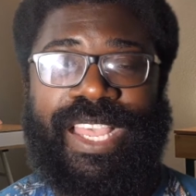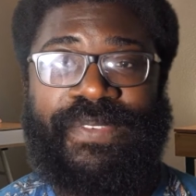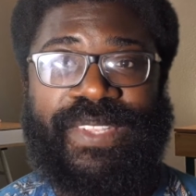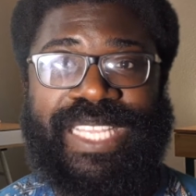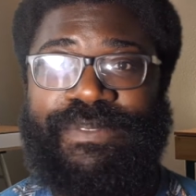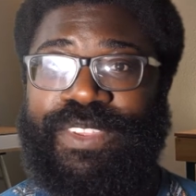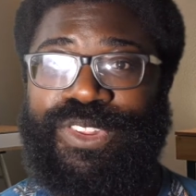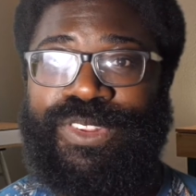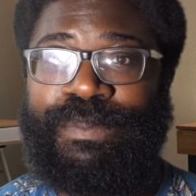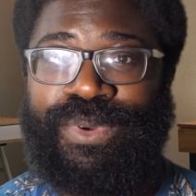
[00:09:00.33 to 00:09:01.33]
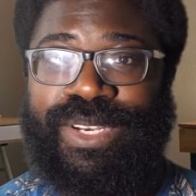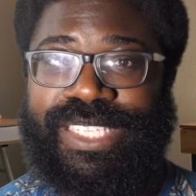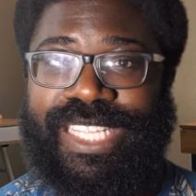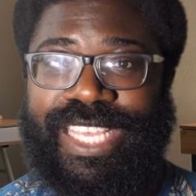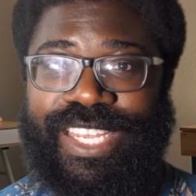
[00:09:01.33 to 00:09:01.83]
If it's anything to do with the
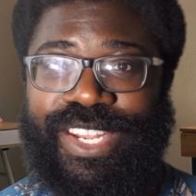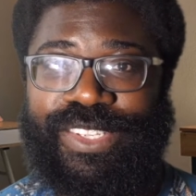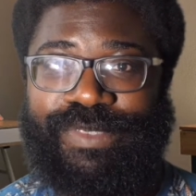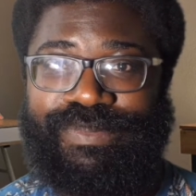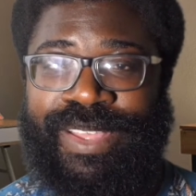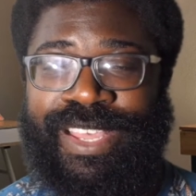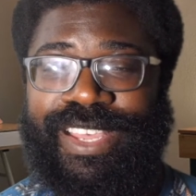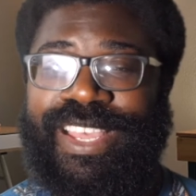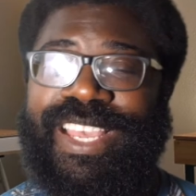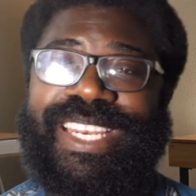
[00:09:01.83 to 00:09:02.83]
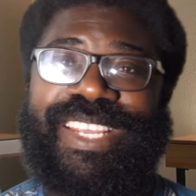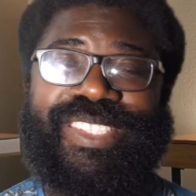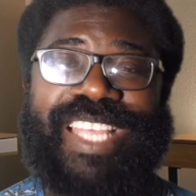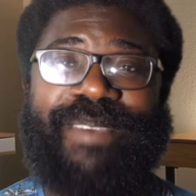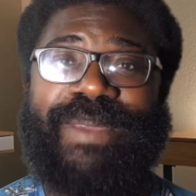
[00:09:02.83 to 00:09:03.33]
Bundesliga,
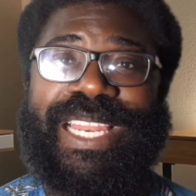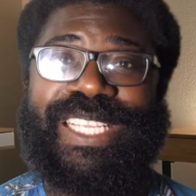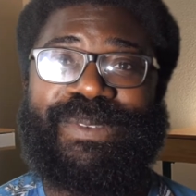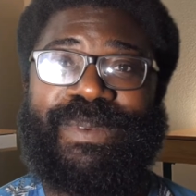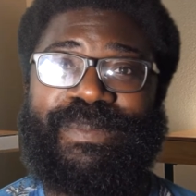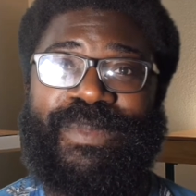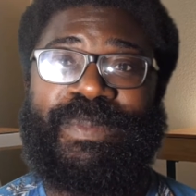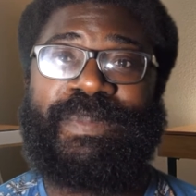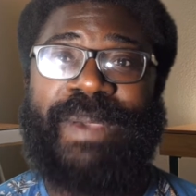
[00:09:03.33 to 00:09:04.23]
those 10 millions will be